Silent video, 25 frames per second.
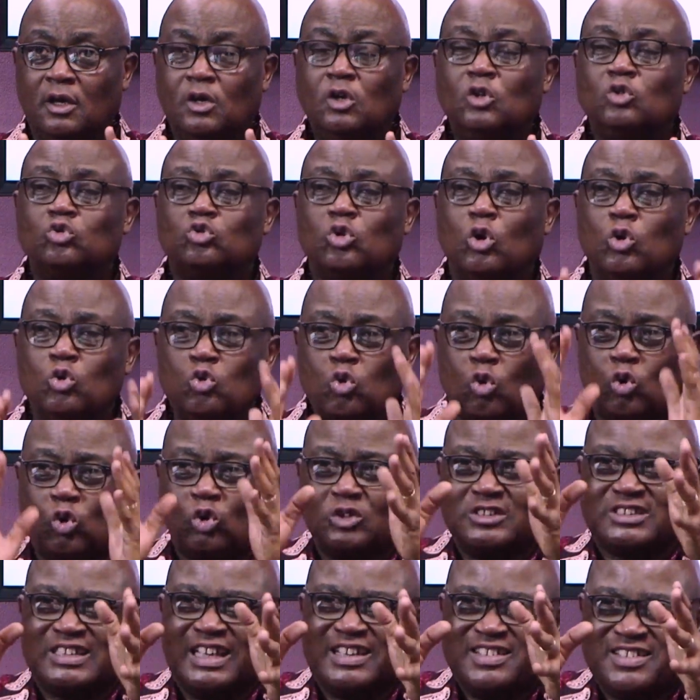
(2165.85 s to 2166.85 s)
So you
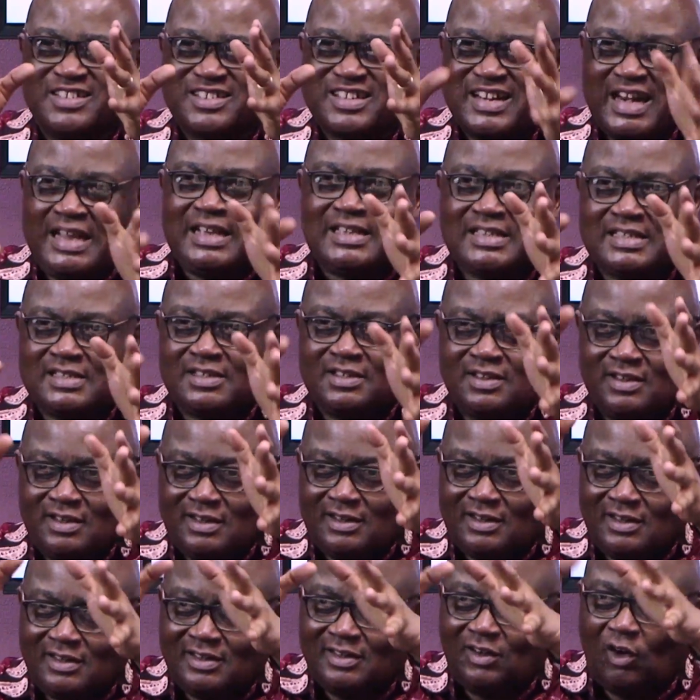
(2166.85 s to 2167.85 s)
concentrate
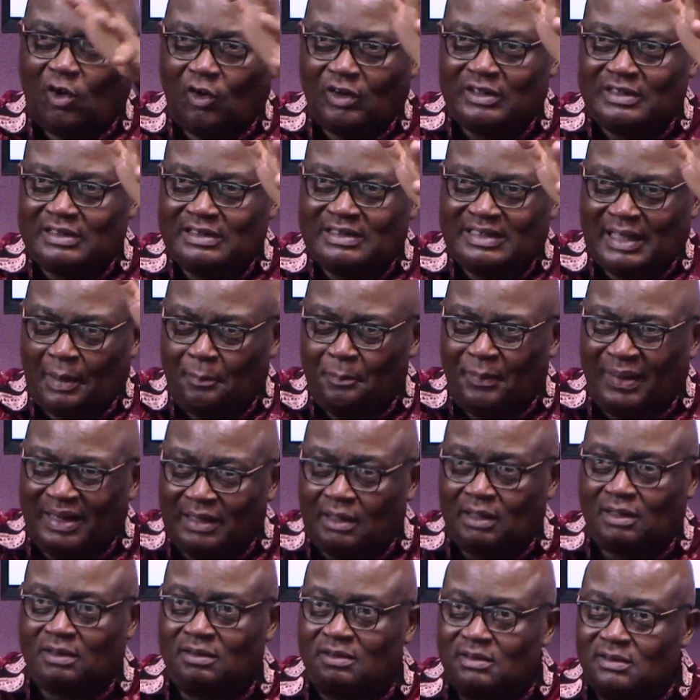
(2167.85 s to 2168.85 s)
on the
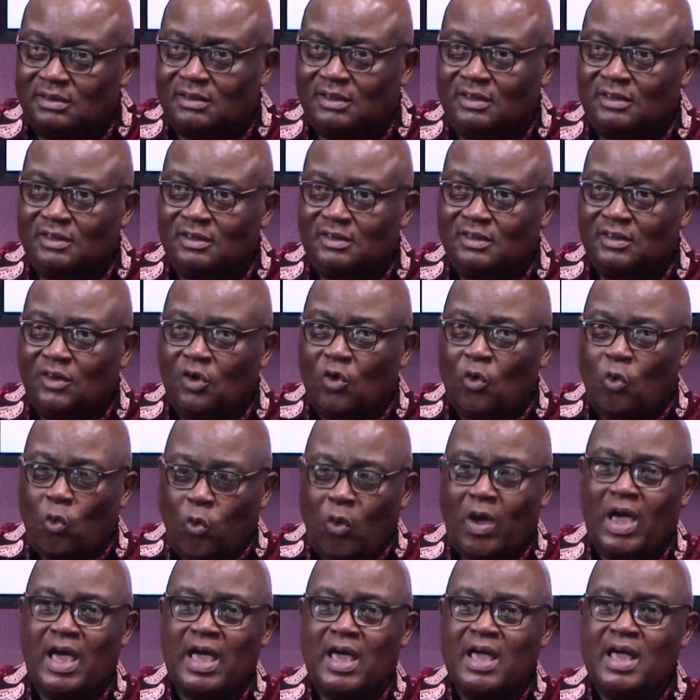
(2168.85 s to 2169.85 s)
middle,
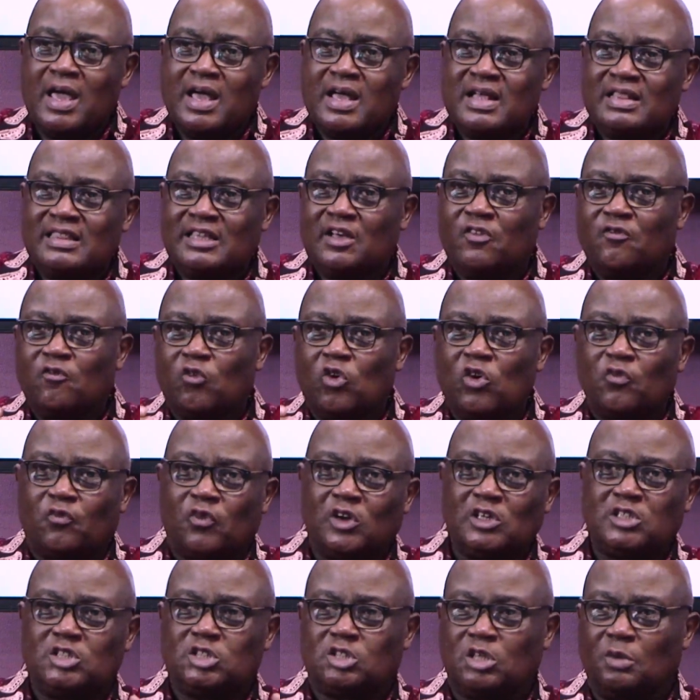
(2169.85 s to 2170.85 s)
where they vote
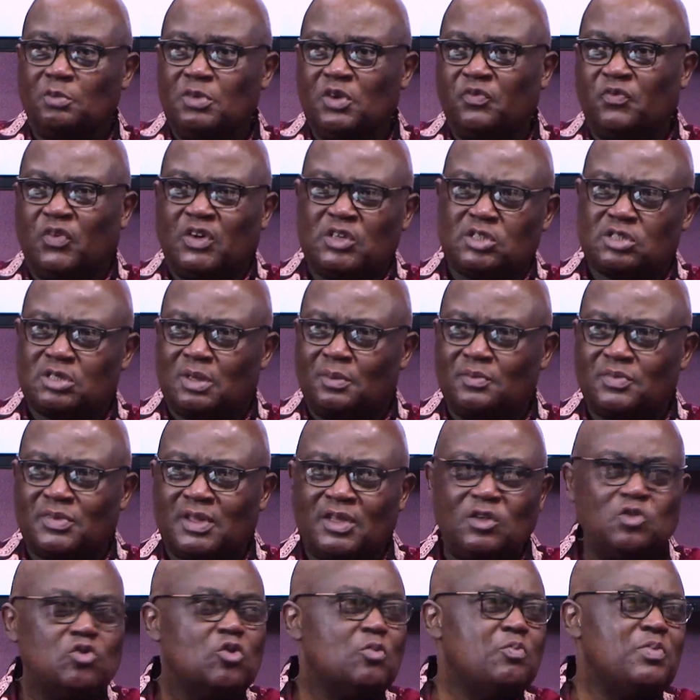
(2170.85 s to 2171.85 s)
40 something, 40 something.
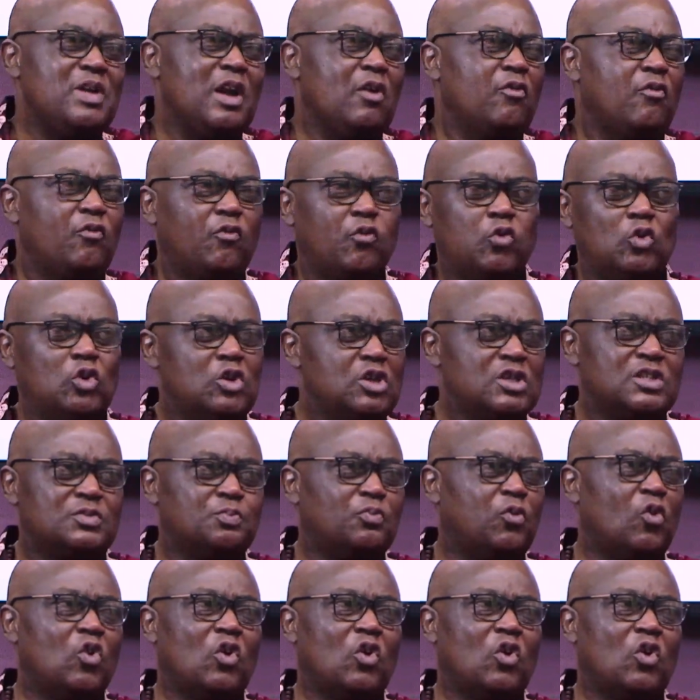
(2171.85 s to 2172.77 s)
You'll be a foolish